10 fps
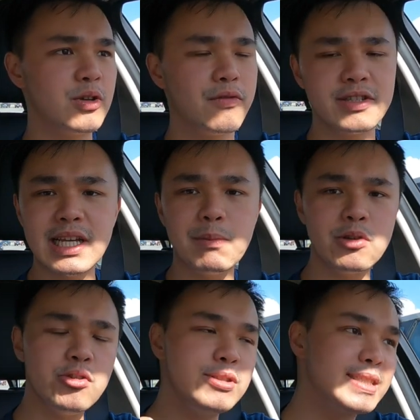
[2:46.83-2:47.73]
So for
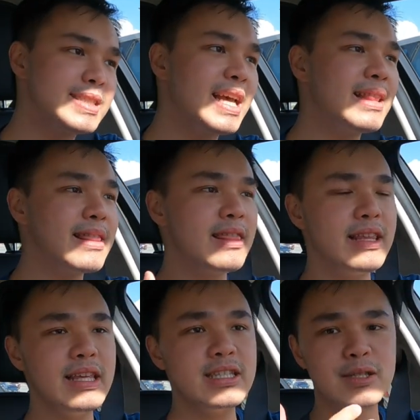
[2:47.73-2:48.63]
example, you set
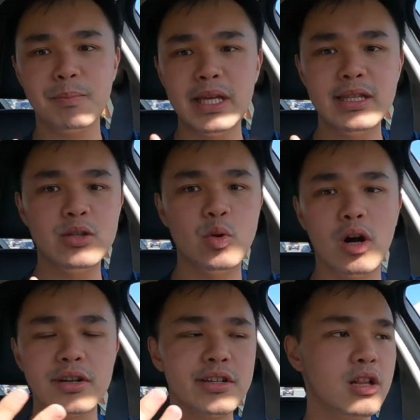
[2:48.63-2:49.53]
the speed to
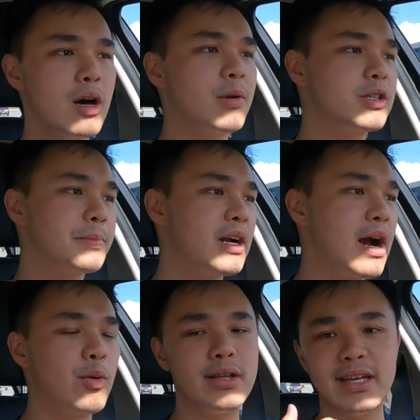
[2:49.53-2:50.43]
100 kilometers per
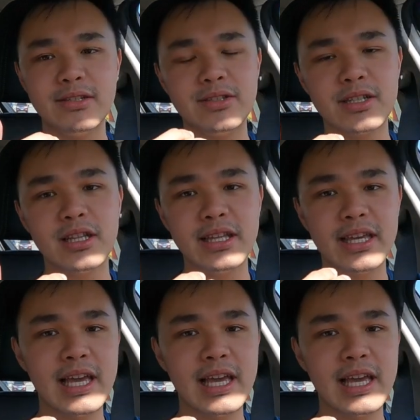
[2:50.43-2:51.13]
hour and then you suddenly